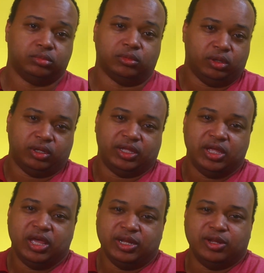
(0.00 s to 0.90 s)
No,
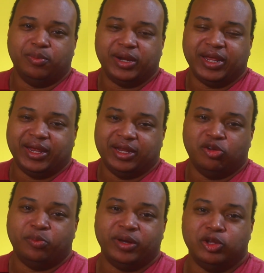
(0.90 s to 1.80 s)
nobody,
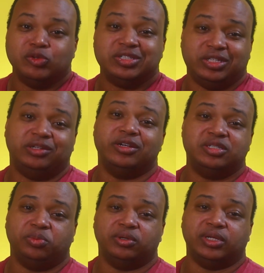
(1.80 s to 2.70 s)
nobody, no
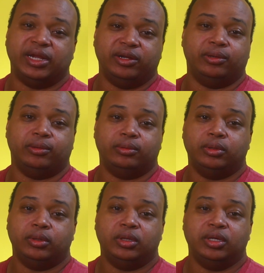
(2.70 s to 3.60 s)
serious build I know
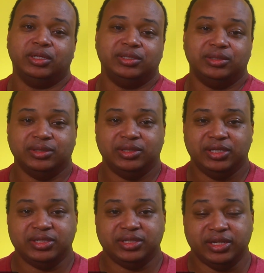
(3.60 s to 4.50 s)

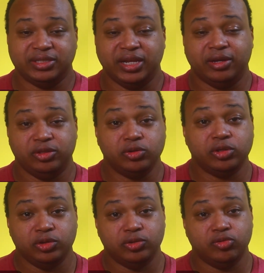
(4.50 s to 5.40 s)
these days. Now, you
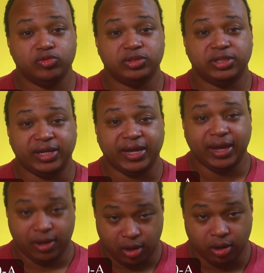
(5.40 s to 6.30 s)
can use a
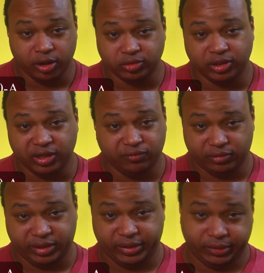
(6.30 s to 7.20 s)
hard drive
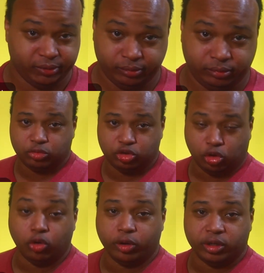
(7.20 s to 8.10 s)
for like
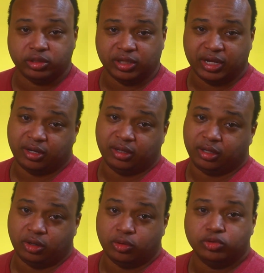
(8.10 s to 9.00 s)
storage. I call it
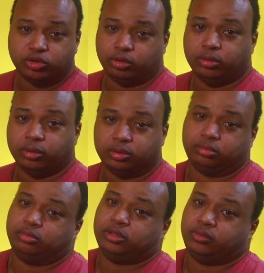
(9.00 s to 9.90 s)
cold storage.
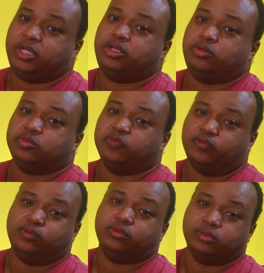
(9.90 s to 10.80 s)
That's what I use them
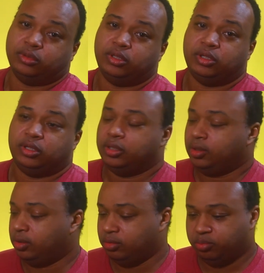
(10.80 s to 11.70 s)
for.
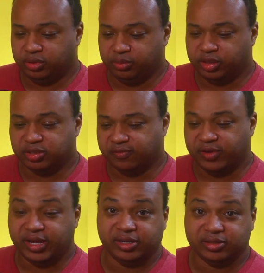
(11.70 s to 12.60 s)
You know, put a bunch of
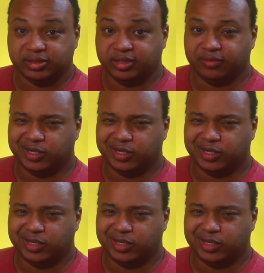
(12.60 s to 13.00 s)
files and stuff.